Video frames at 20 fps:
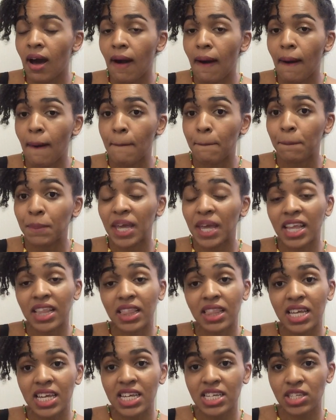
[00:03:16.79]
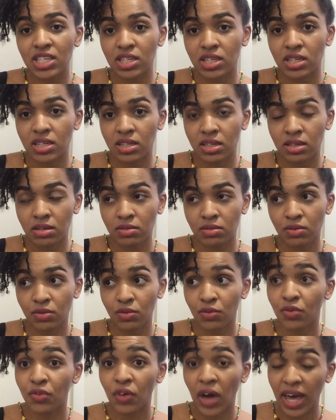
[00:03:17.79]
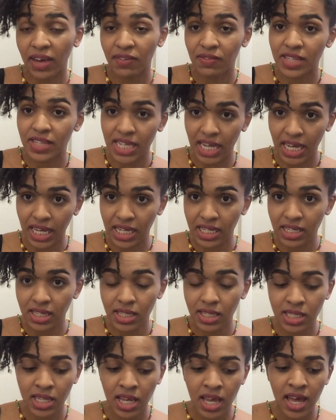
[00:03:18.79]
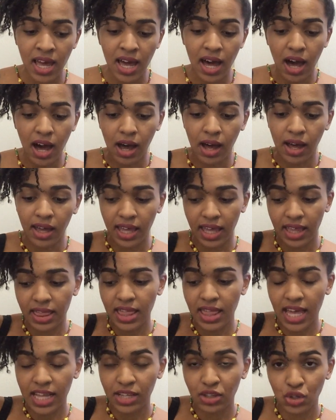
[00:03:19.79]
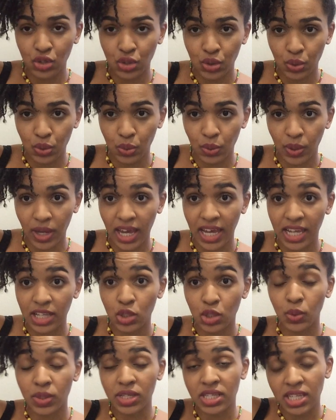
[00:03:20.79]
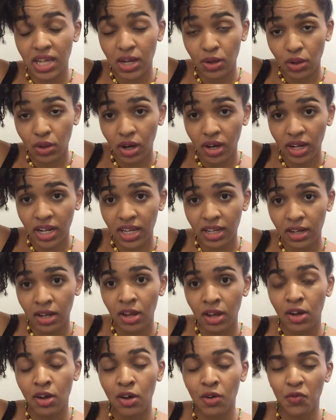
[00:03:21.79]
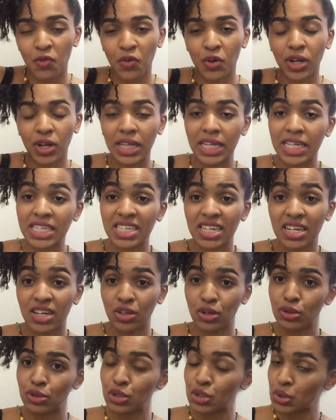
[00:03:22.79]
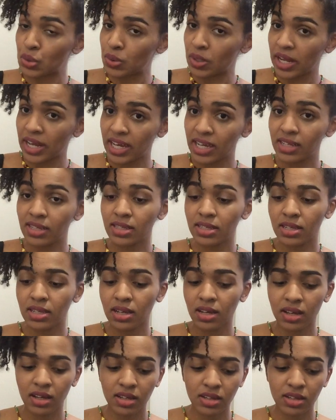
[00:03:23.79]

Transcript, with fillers: um, at least five days uh, and then do a twist out on it for at least another two days.